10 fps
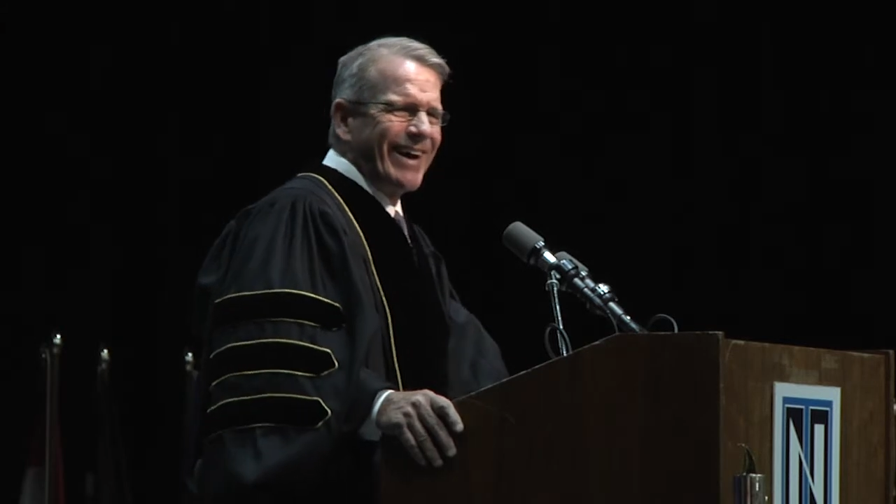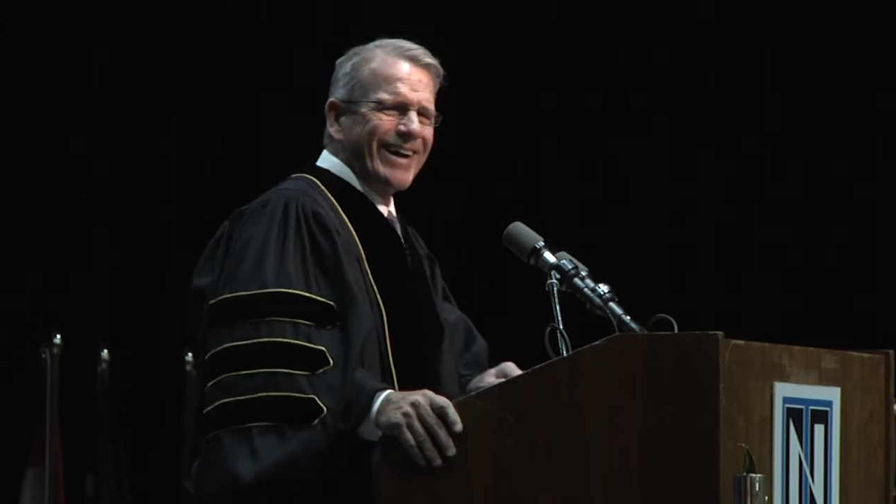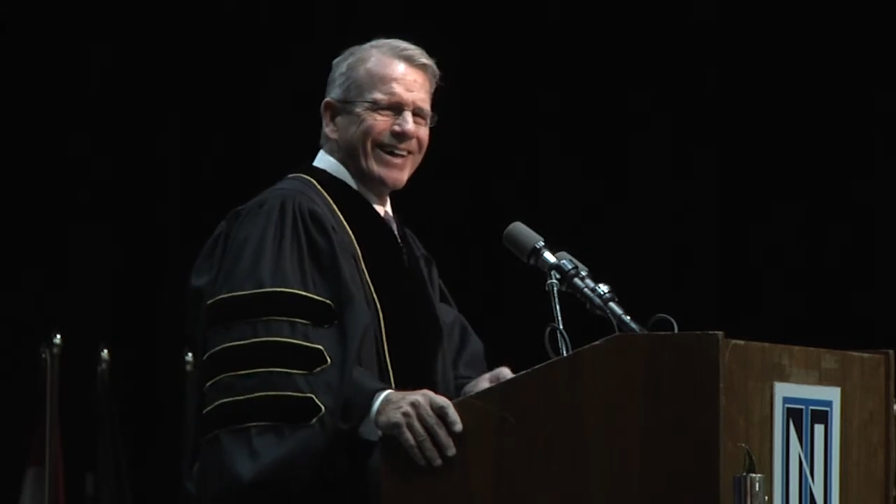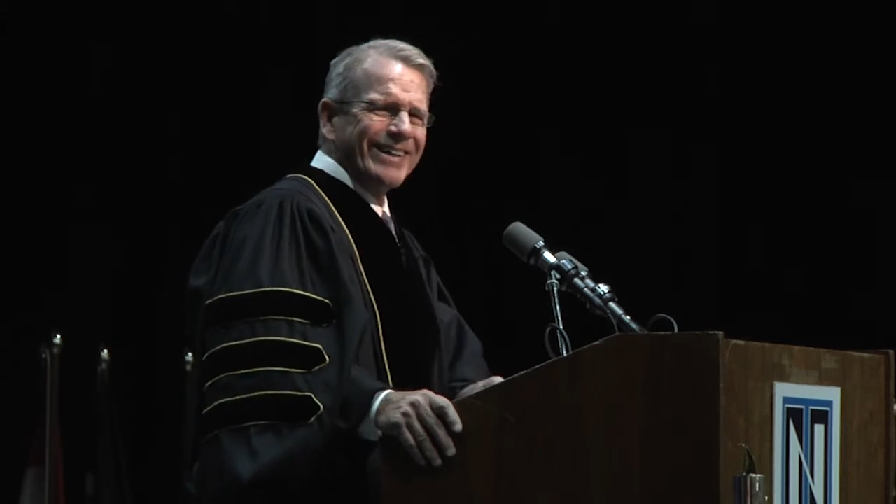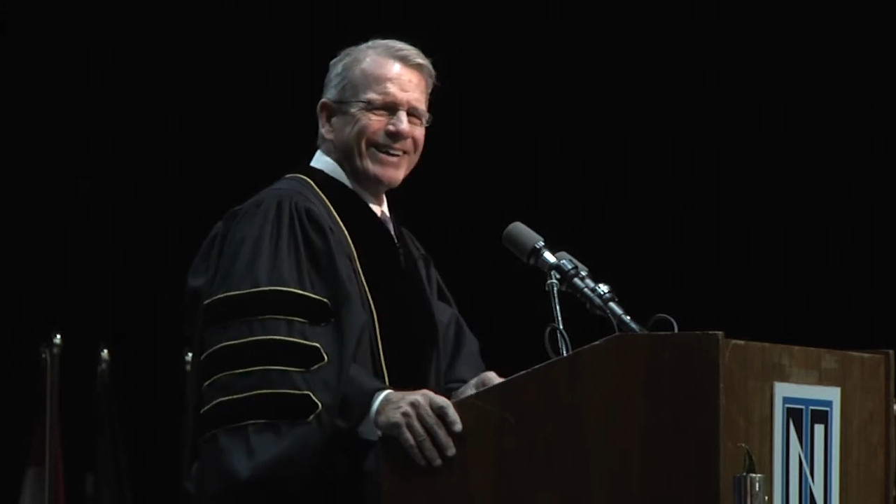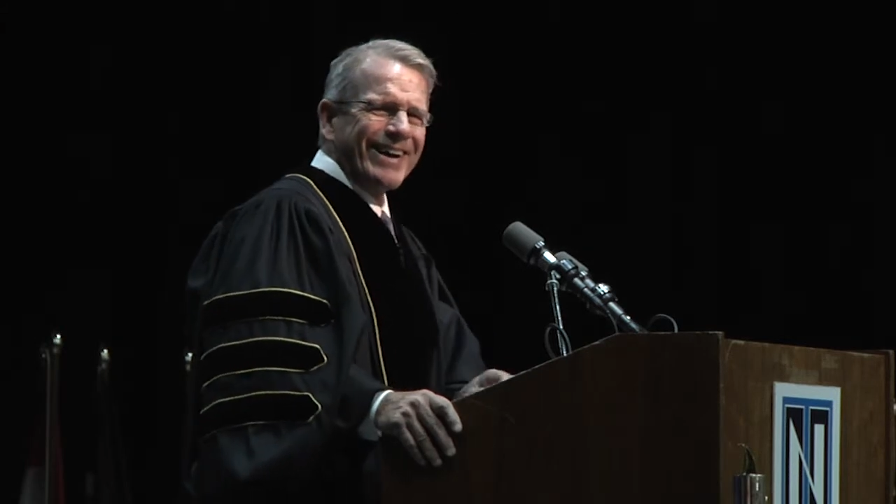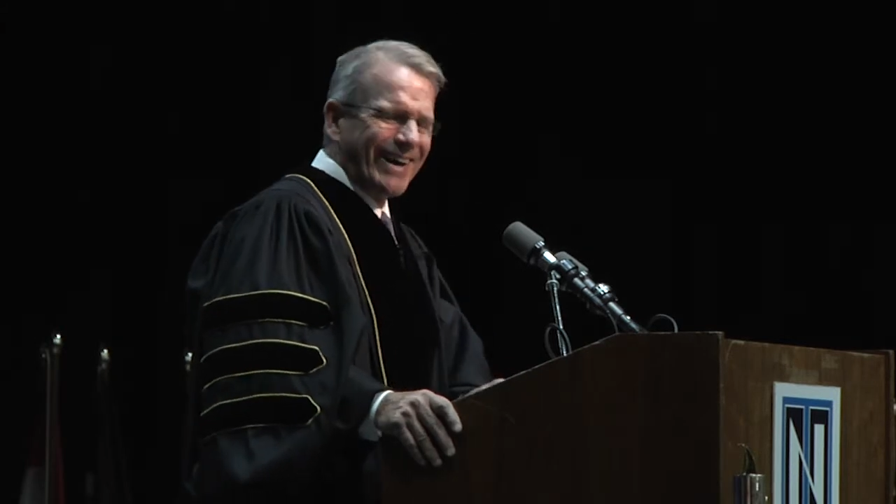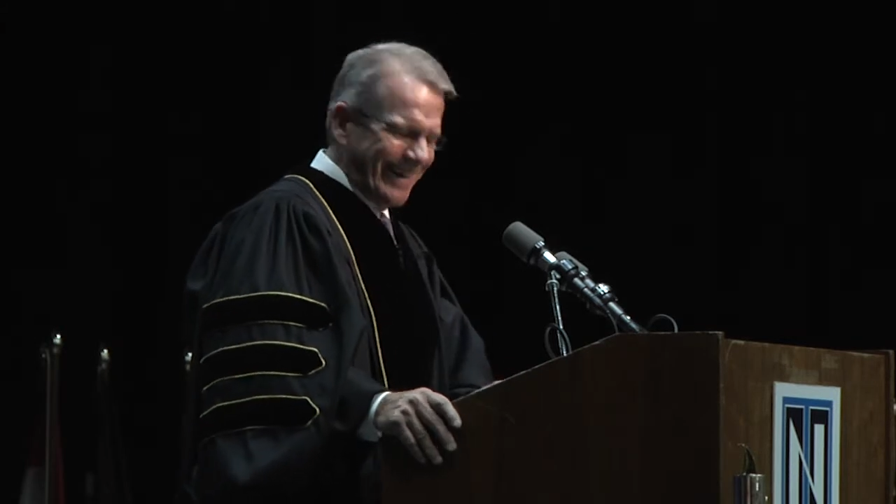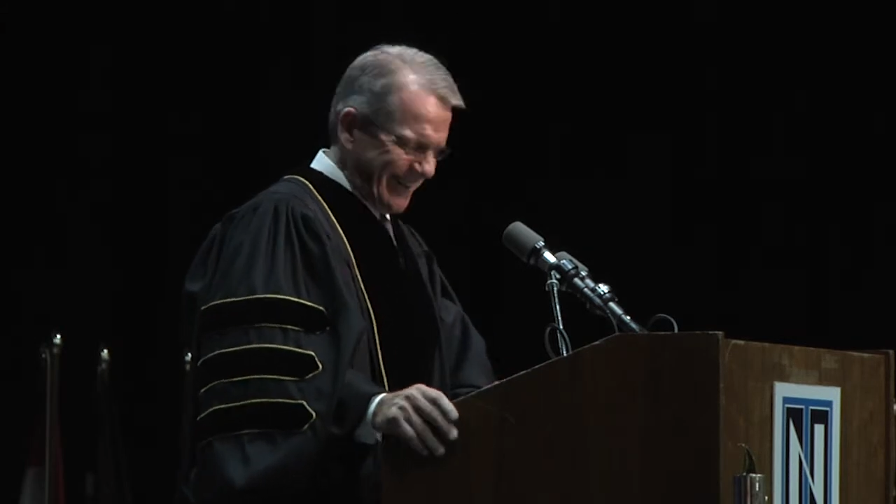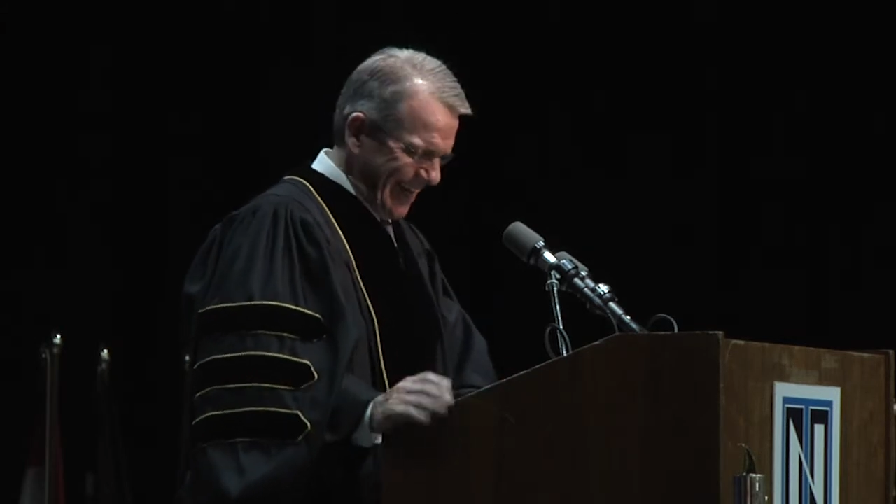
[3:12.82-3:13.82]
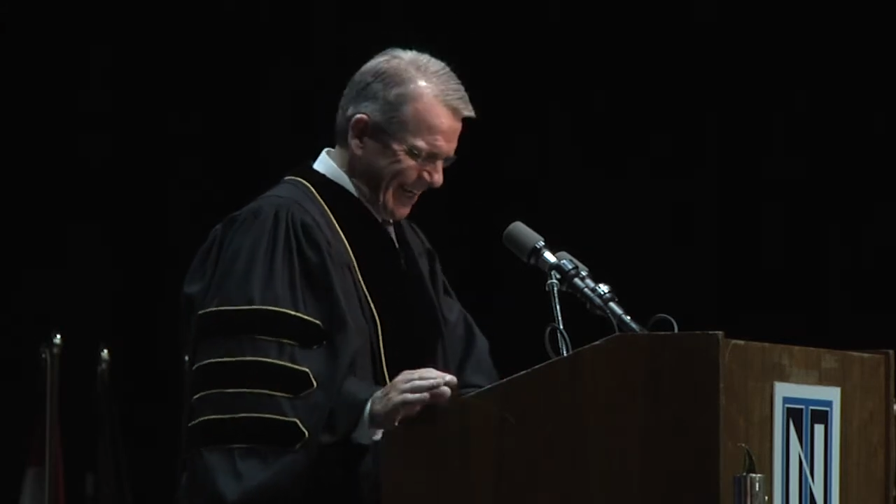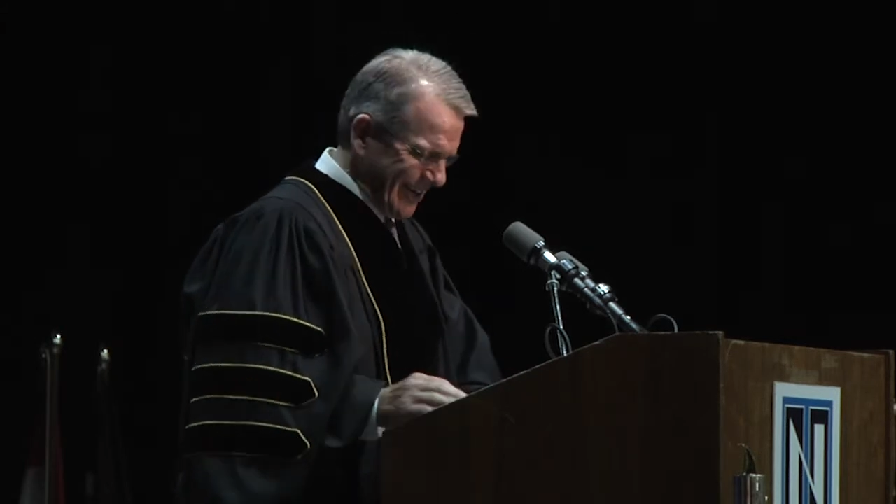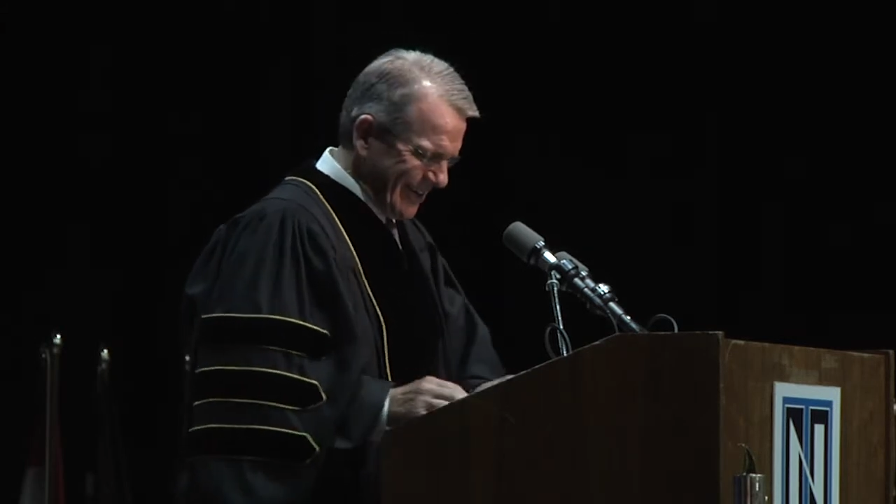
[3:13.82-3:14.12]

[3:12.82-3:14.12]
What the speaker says: I thank